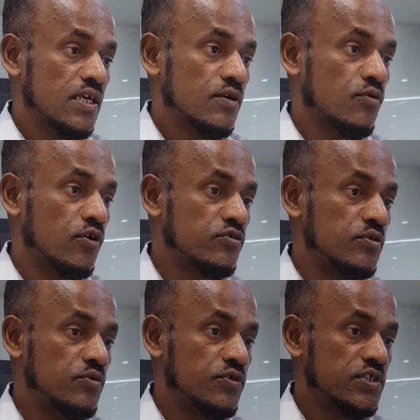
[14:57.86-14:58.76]

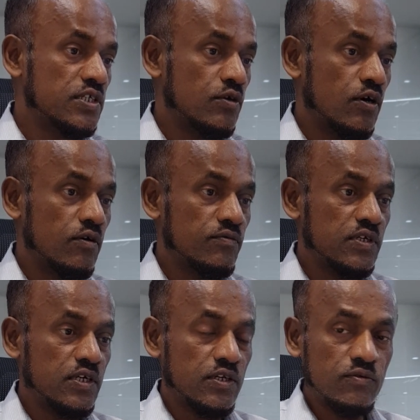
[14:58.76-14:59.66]
contribution of
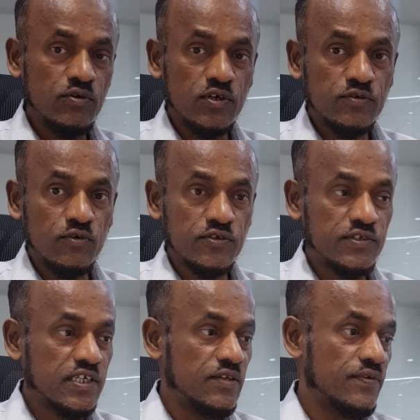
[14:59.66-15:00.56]
the reviewers was
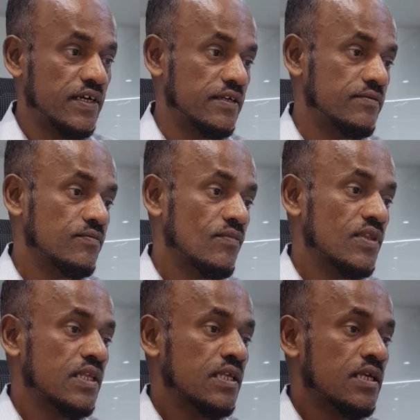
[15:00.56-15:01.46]
significant.
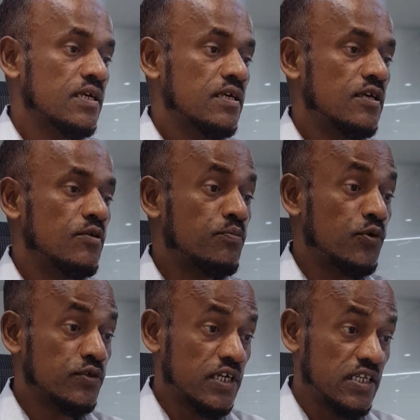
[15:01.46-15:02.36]

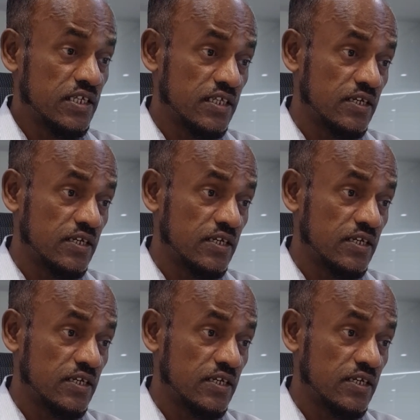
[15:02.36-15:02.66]
Importantly, the